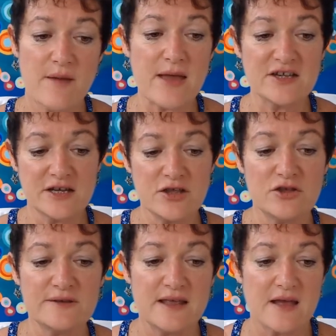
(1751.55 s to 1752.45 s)
actually
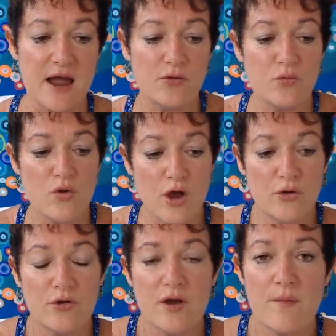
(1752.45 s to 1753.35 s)
using a
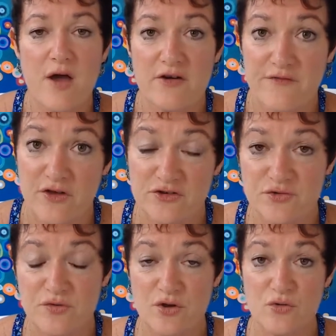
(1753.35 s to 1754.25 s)
Rode microphone
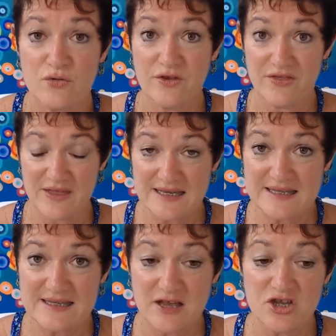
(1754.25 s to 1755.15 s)
to record
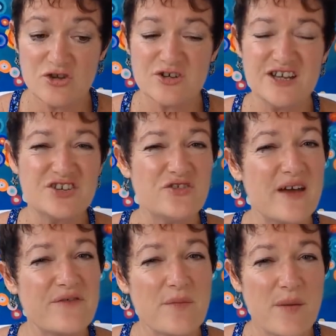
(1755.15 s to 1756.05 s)
this. I usually do
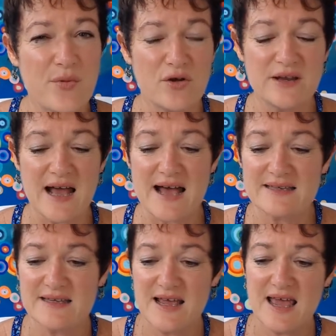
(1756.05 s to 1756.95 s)
that for my
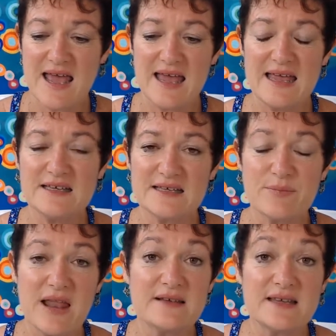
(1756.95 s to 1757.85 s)
podcasts. It just
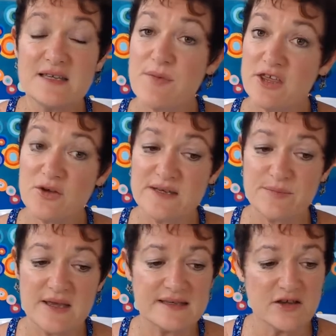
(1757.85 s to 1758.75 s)
plugs into my
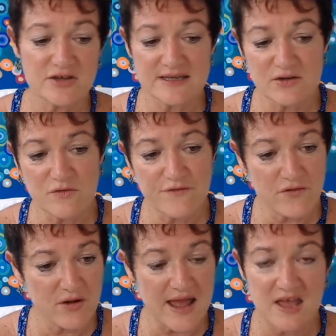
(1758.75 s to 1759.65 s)
USB, so just look
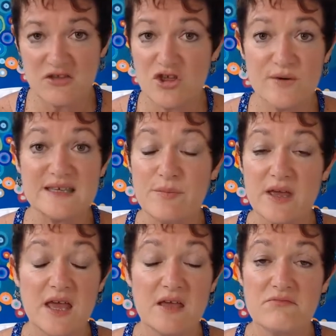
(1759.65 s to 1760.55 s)
for a
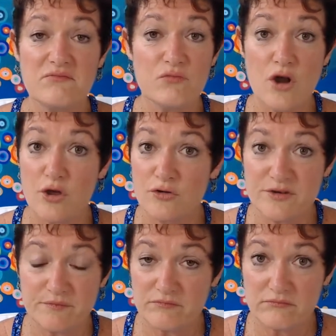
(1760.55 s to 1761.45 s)
USB Rode
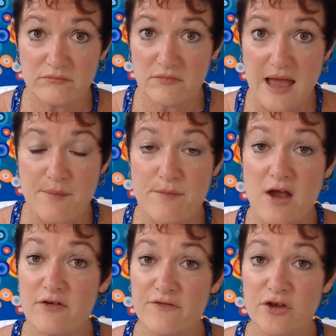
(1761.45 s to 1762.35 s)

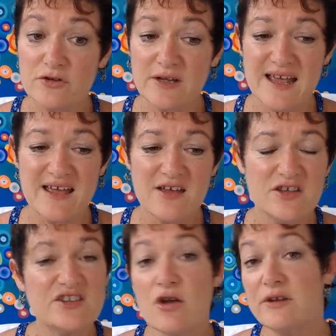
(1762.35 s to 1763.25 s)
microphone.
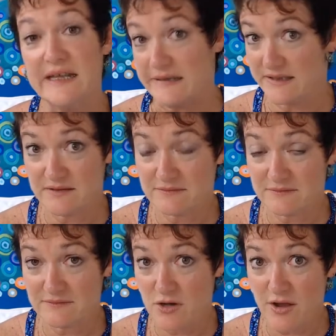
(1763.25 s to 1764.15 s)
You don't need it,
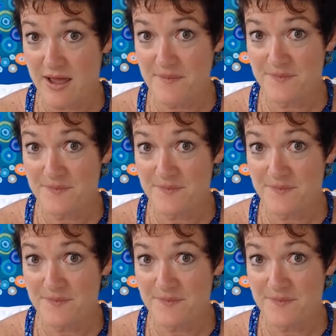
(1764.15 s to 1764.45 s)
okay?